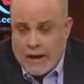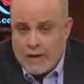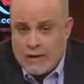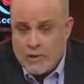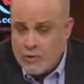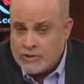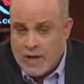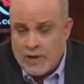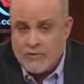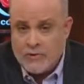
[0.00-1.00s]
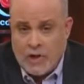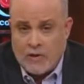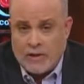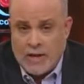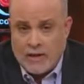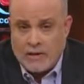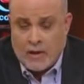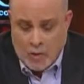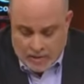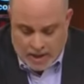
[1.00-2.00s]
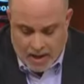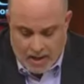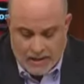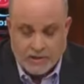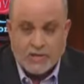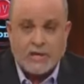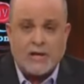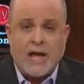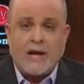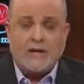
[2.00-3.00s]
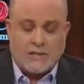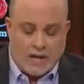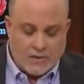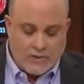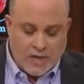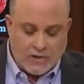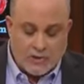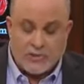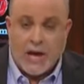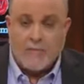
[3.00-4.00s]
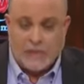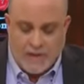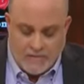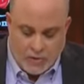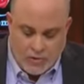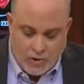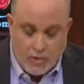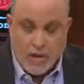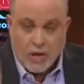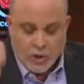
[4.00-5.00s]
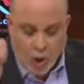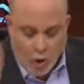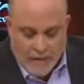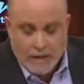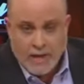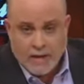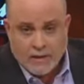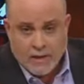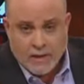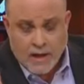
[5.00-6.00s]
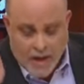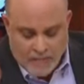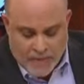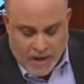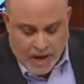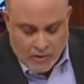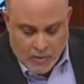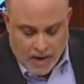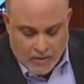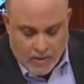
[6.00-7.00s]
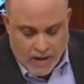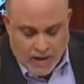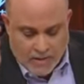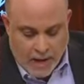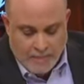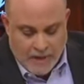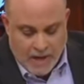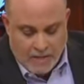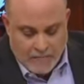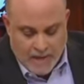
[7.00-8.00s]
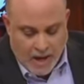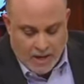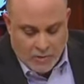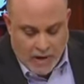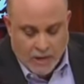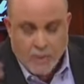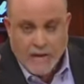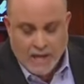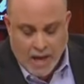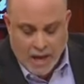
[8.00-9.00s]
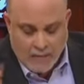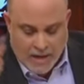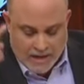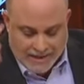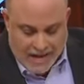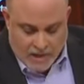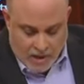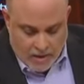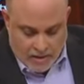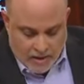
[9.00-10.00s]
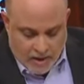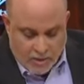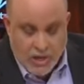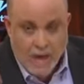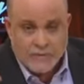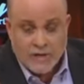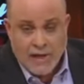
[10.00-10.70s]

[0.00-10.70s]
And you tell us you don't leak? Okay, take a lie detector test, because I believe you do. Comey leaked, FBI director. Deputy FBI Director McCabe, leaker. James